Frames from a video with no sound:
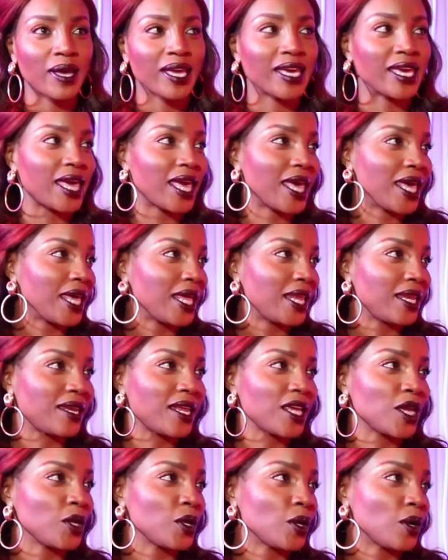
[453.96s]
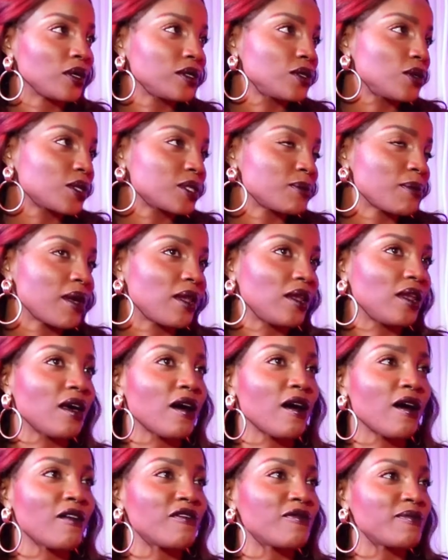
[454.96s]
Again, you know, talks about
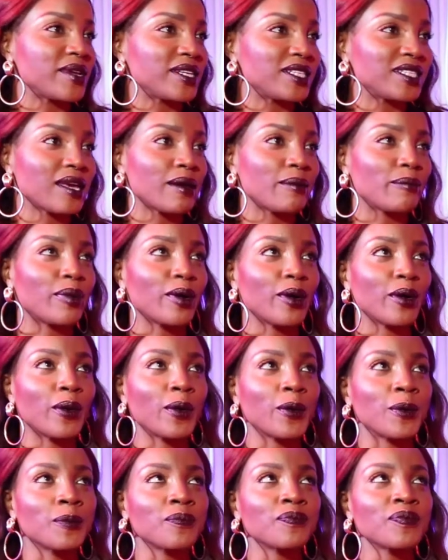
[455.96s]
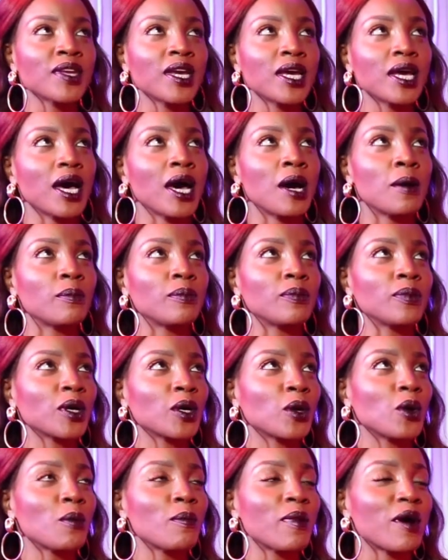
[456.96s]
love, mid-tempo.
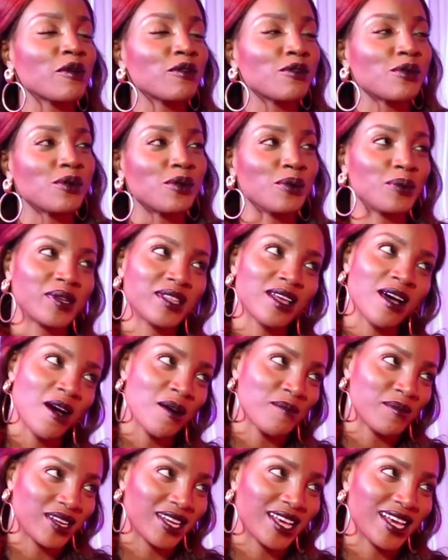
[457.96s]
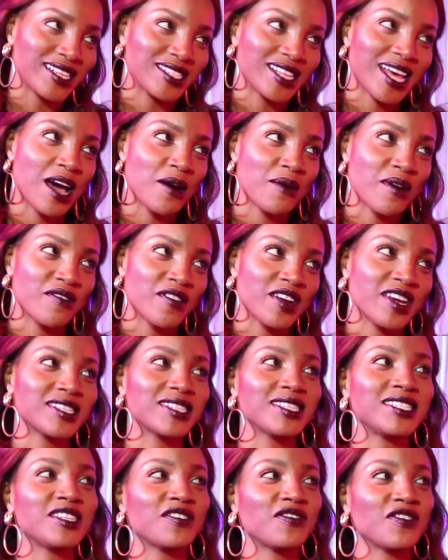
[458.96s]
Koma Roll with Harmonize, however, is
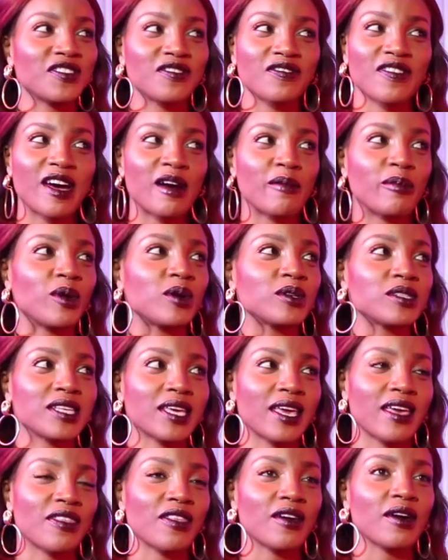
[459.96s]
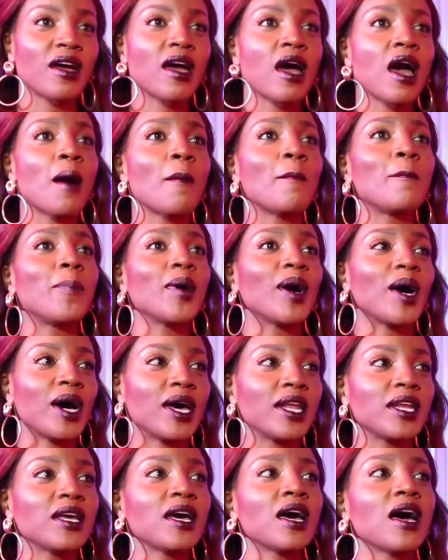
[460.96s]
a different vibe altogether.
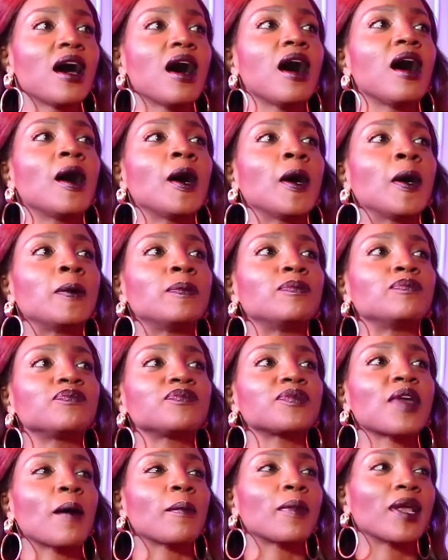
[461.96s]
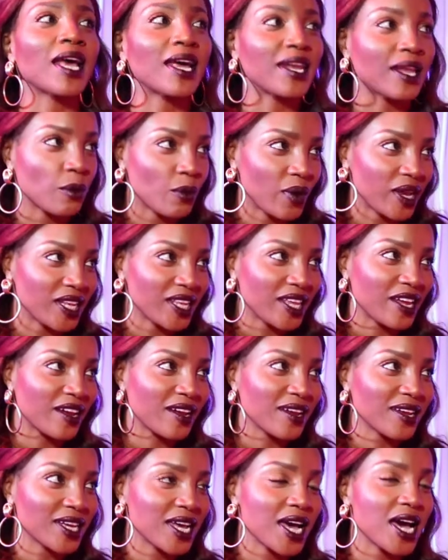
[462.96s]
But I'm glad I went there
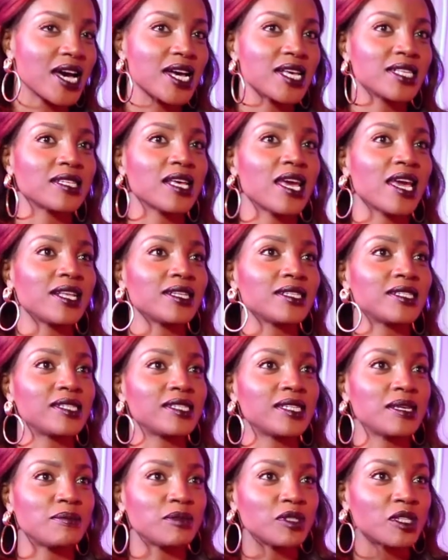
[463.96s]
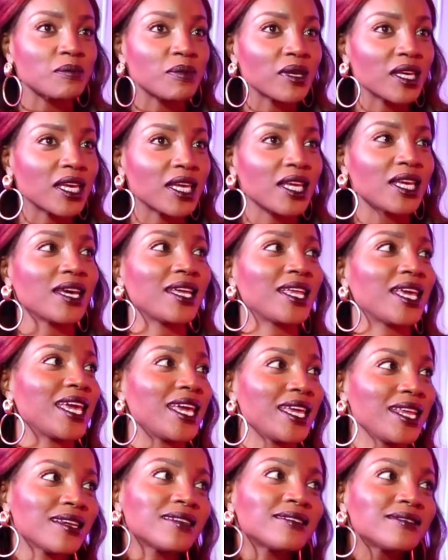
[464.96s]
because it seems to be a
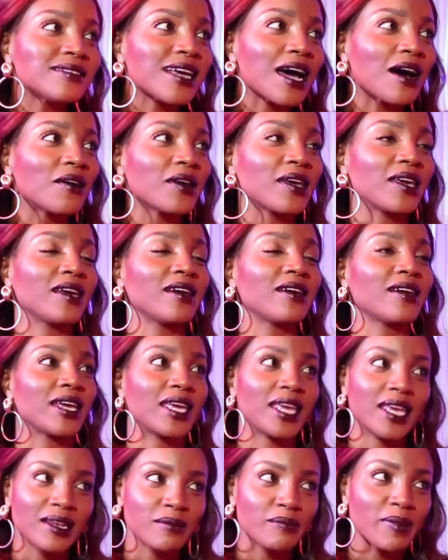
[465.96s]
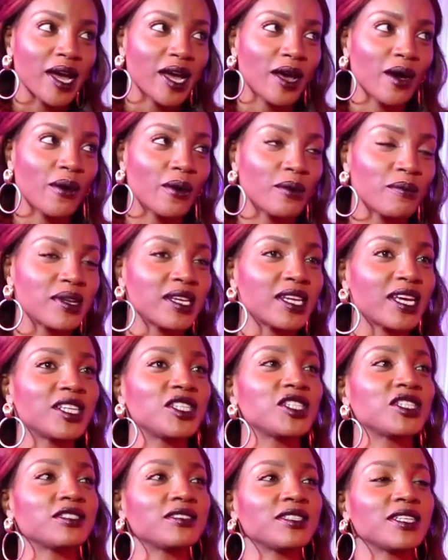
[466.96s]
hit out here, a hit back home in
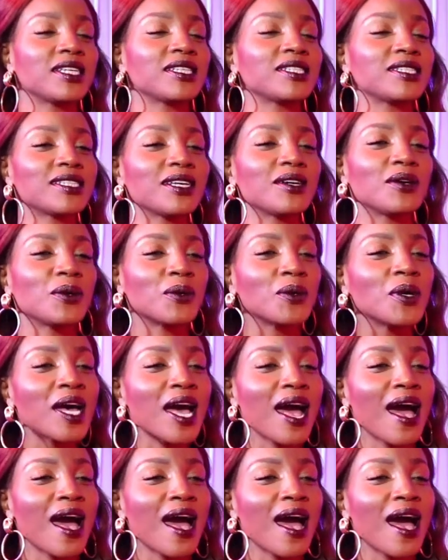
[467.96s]
Nigeria. So